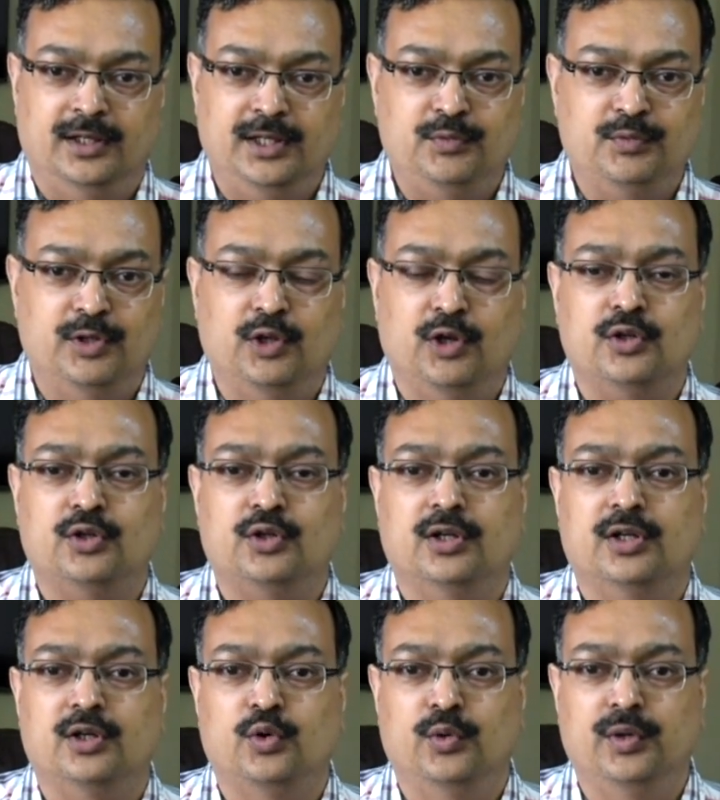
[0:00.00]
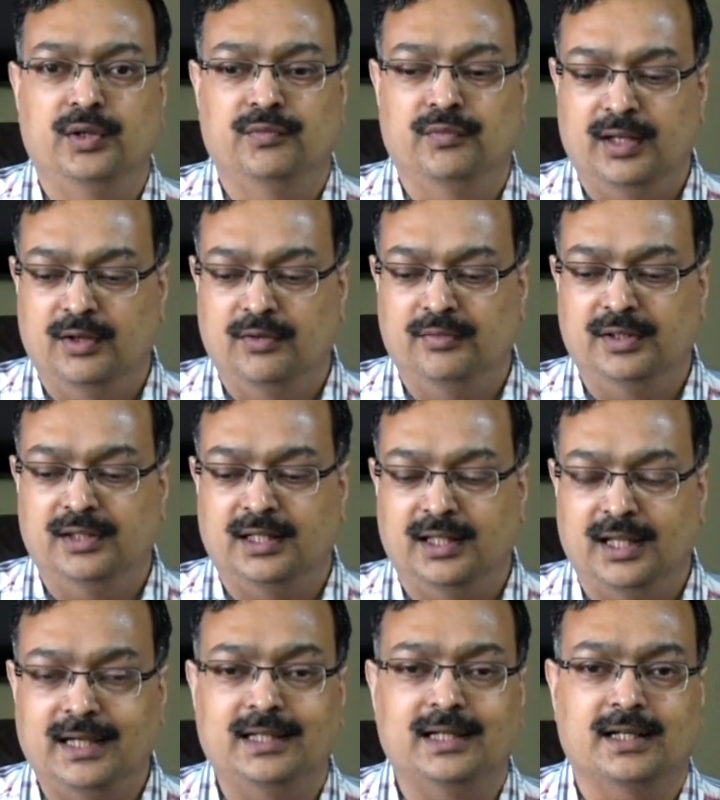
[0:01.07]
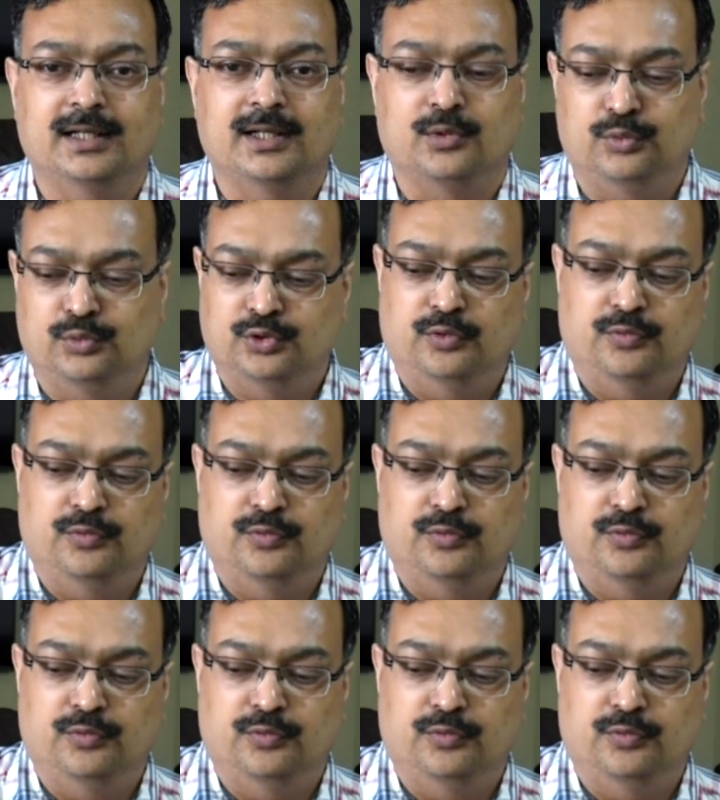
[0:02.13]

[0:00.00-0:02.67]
it will not uh, go in well with a lighter color wood.